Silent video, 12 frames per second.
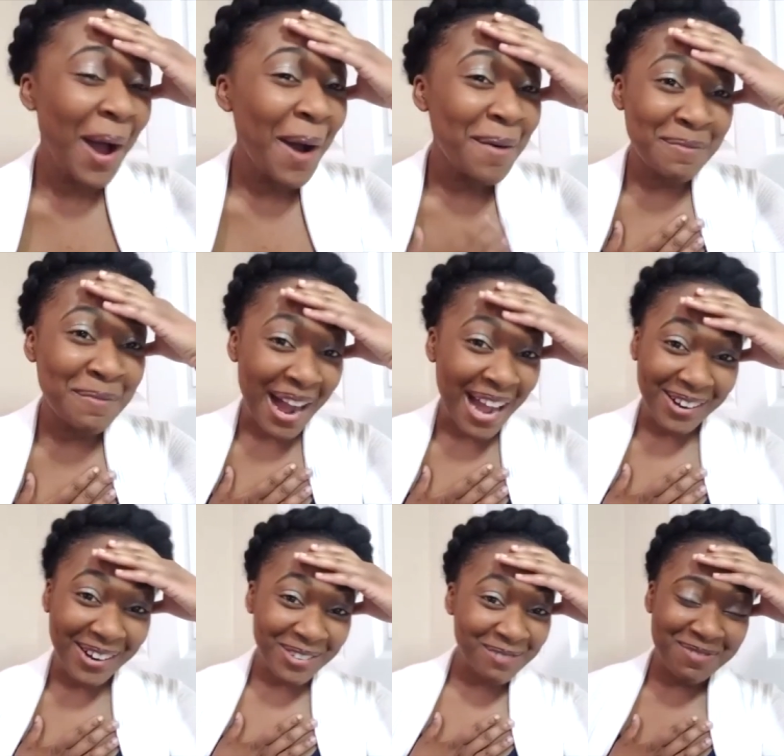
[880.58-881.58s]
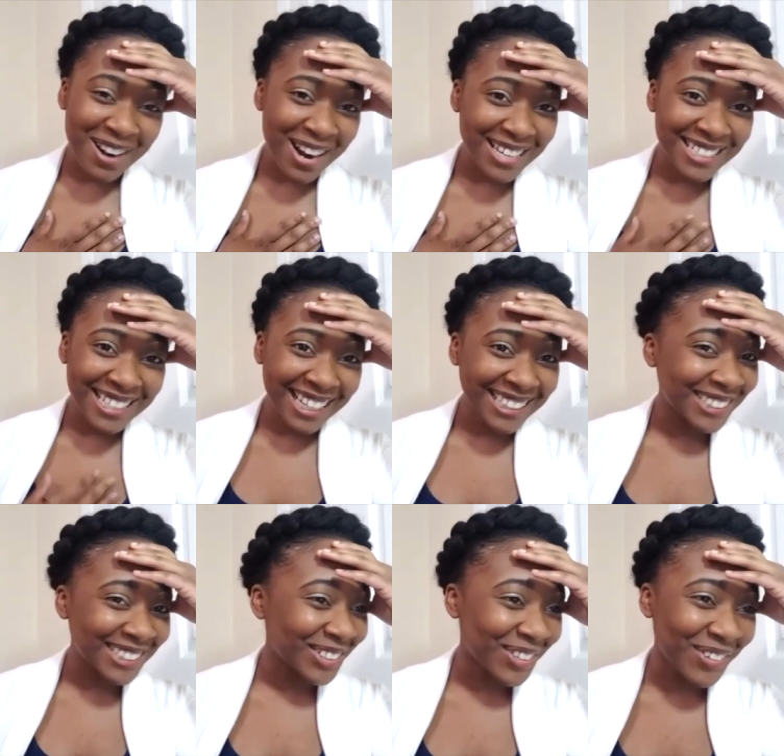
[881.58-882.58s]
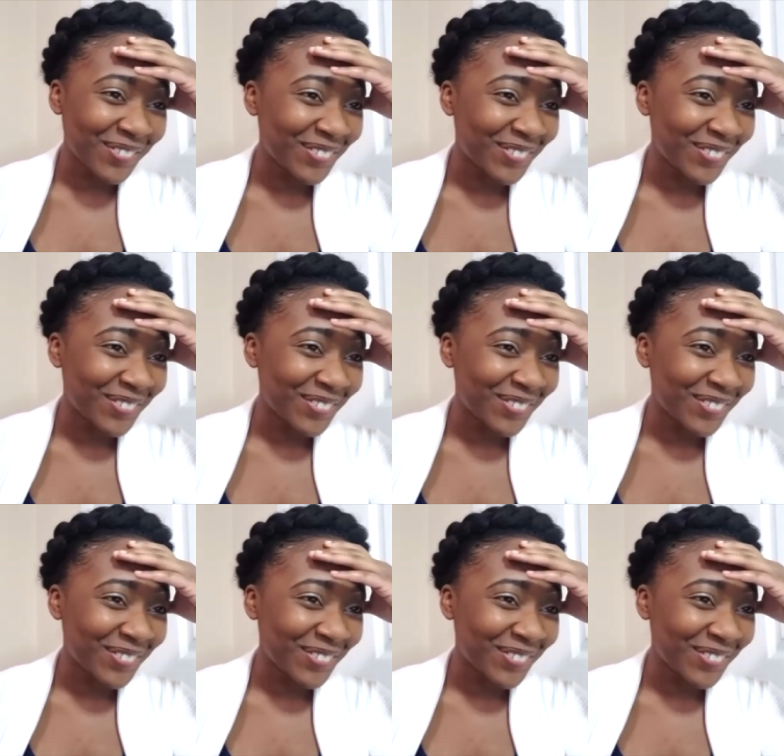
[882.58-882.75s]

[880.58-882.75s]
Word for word: my own projects. No.